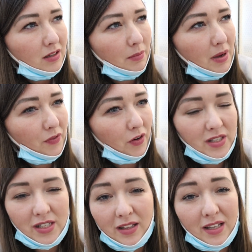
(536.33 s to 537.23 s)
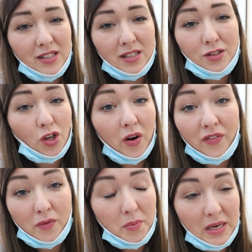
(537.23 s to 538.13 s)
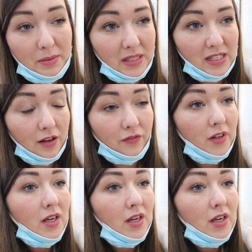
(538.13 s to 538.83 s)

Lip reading: I might have already said this. Sorry if I'm repeating myself.